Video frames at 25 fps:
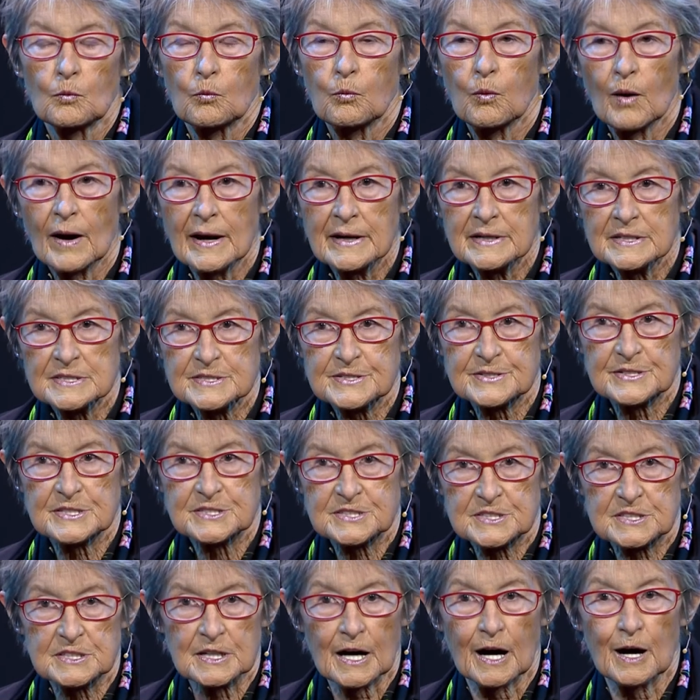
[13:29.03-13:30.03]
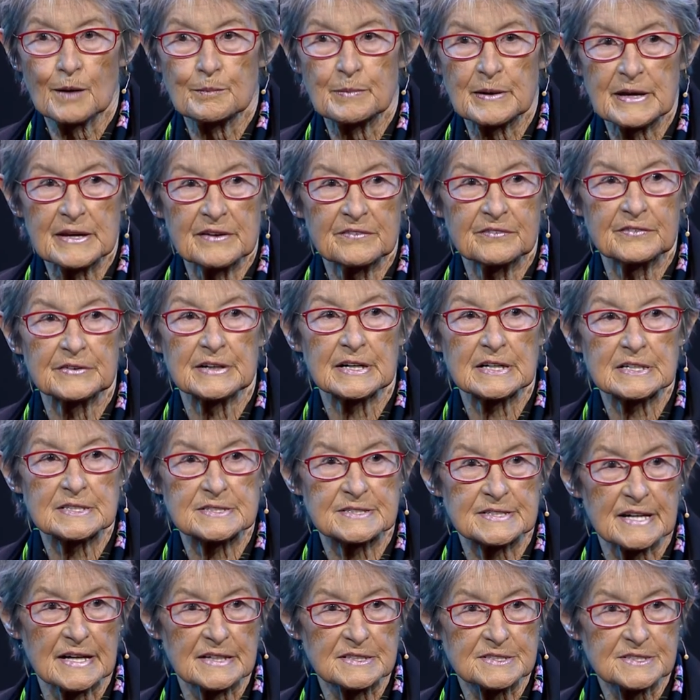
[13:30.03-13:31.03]
Why does this job even
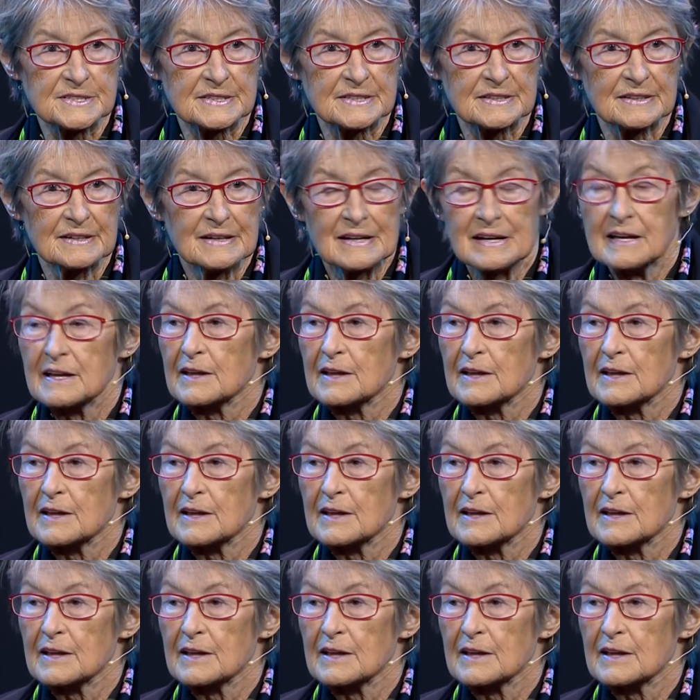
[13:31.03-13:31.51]
exist?